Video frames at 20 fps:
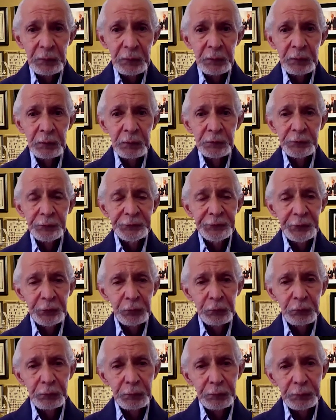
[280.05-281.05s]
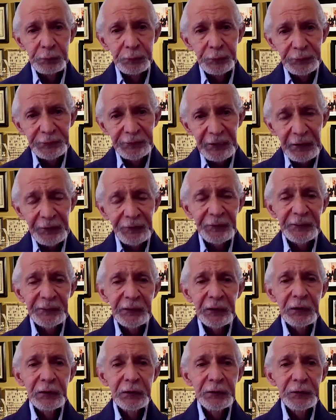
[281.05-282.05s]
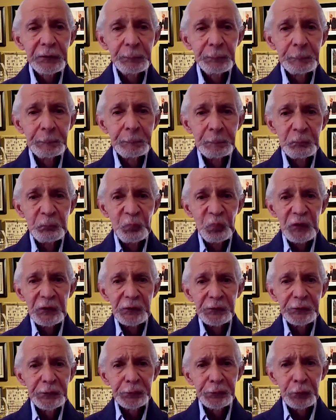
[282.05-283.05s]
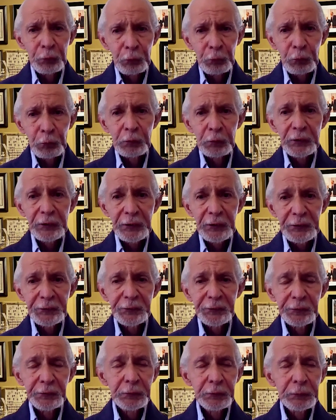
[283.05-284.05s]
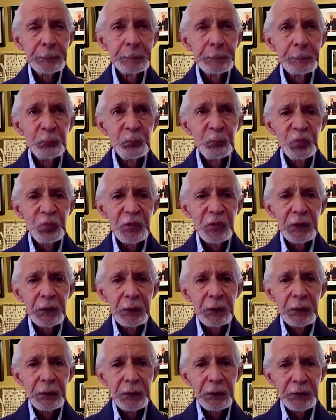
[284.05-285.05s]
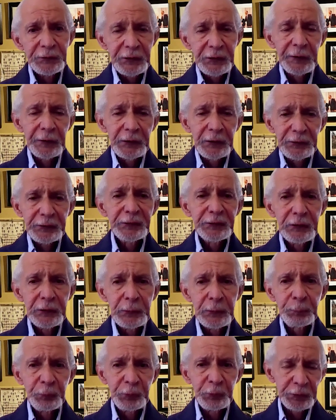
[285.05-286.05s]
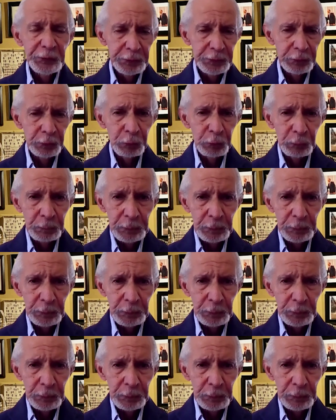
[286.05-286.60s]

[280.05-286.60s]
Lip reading: So technically, this whole issue is on a slippery slope.